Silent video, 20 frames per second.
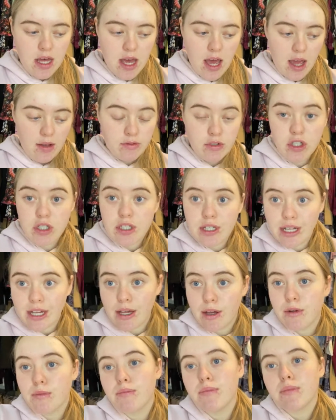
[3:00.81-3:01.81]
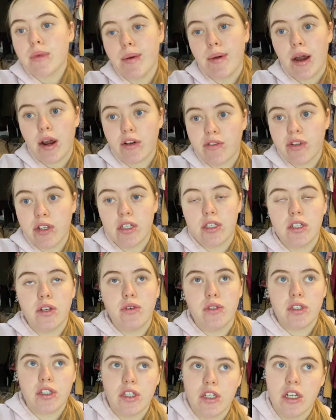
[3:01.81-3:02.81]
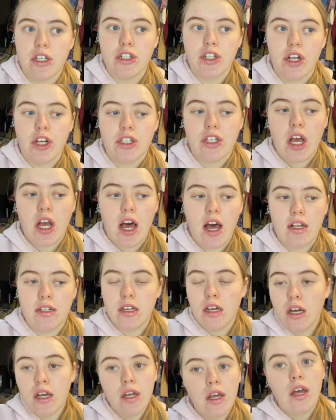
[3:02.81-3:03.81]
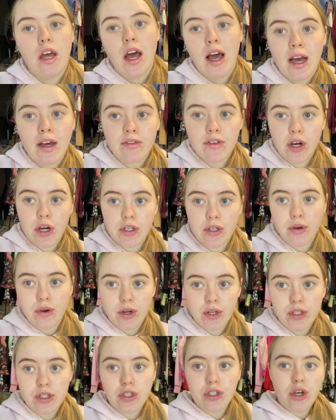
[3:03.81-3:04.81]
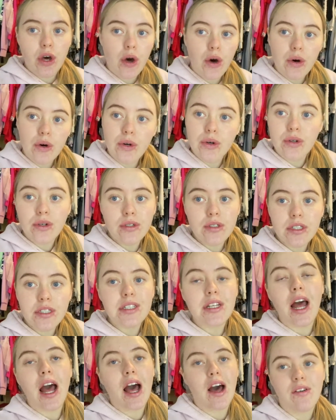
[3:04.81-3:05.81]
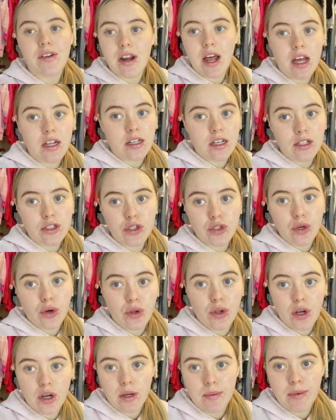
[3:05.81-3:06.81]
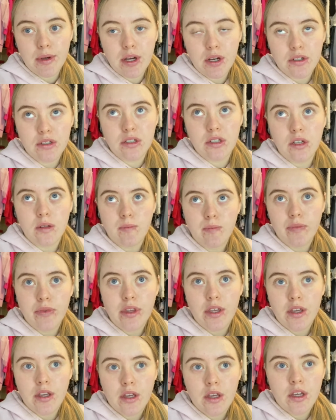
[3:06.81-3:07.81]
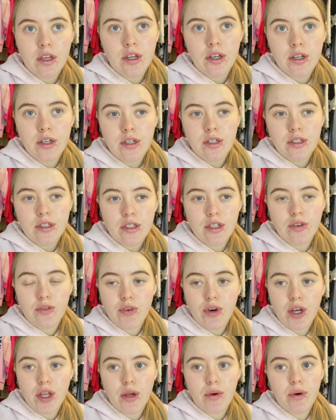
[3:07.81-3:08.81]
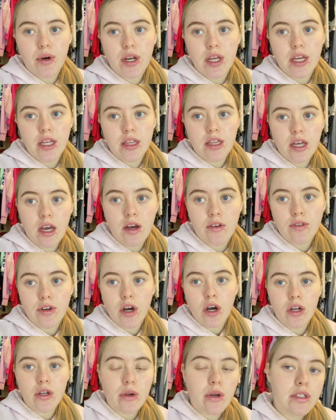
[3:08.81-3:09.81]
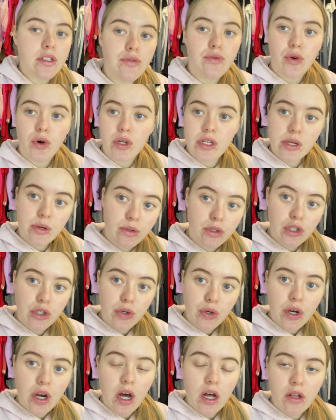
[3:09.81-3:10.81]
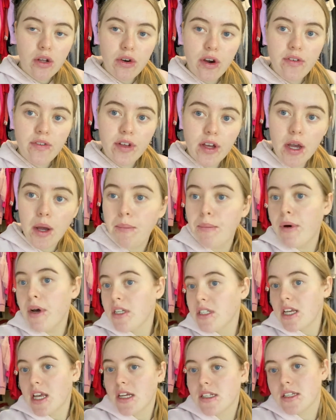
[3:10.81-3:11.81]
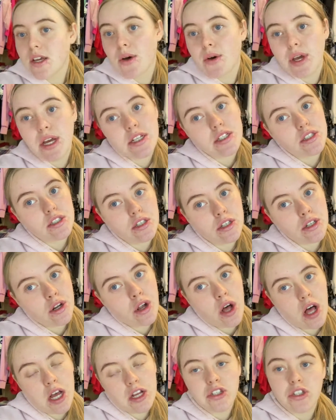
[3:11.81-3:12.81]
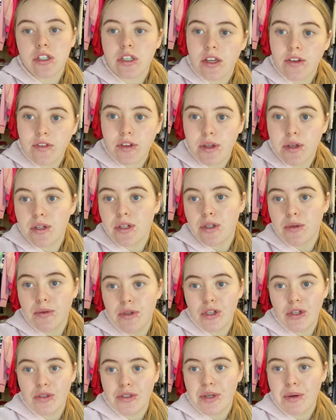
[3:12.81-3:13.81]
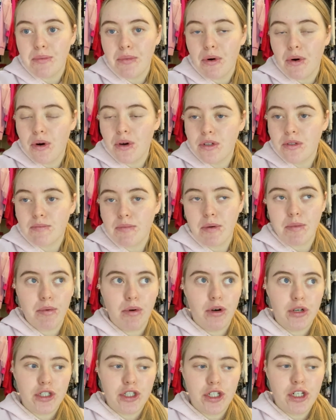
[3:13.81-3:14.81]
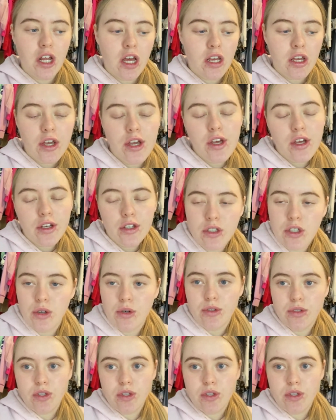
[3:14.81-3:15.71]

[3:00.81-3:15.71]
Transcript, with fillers: I've just eaten my breakfast, it was delicious. Had avocado on toast, haven't had it in so long because didn't really want to eat avocado as I thought it was too calorific, but turns out it's not actually if you use a proportion, so it was